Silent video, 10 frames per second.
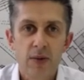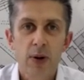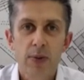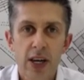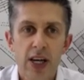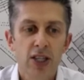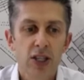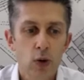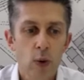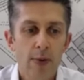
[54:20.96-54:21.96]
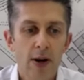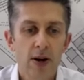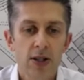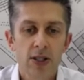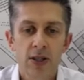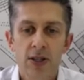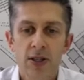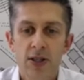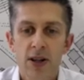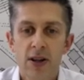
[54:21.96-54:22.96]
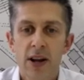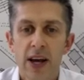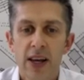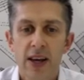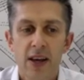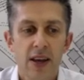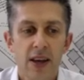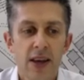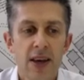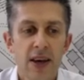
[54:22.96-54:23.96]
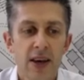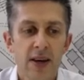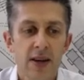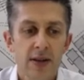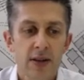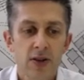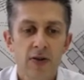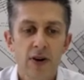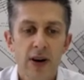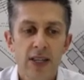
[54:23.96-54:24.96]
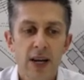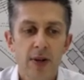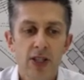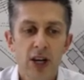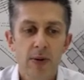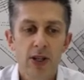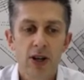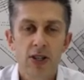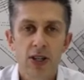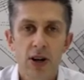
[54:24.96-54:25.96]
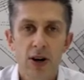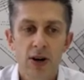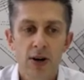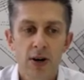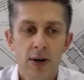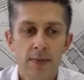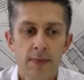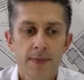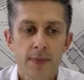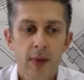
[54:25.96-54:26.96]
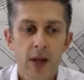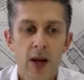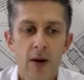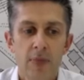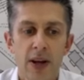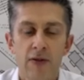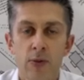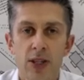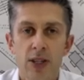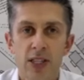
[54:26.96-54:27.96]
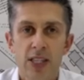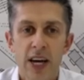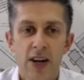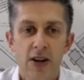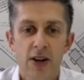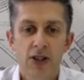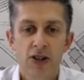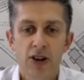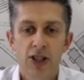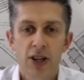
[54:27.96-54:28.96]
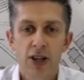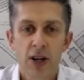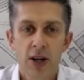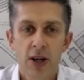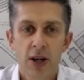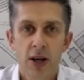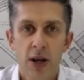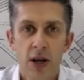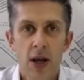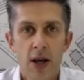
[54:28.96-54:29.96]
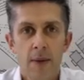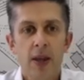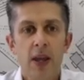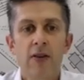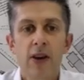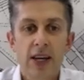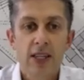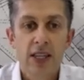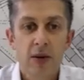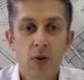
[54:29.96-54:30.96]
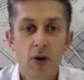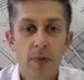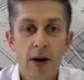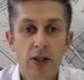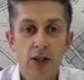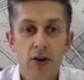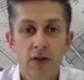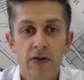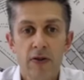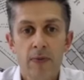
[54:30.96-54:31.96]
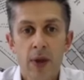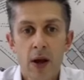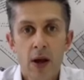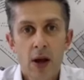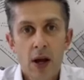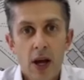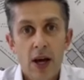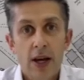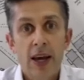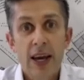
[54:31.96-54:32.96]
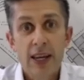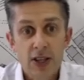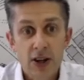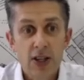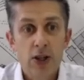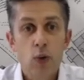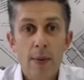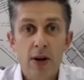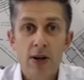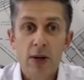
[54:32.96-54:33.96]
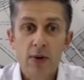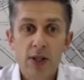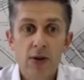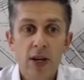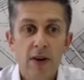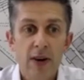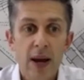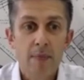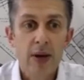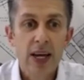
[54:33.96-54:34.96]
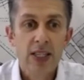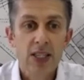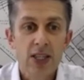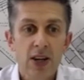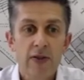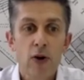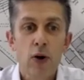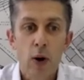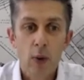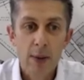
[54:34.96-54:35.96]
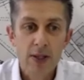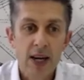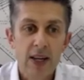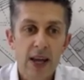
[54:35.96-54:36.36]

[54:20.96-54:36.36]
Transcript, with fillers: publications and webinars and the, the like here. So, for example, Jaimie Johnston on uh, platforms to design and construction. If you'd like to see more about the sort of uh, case studies and webinars that we do here at NBS, if you go to our website,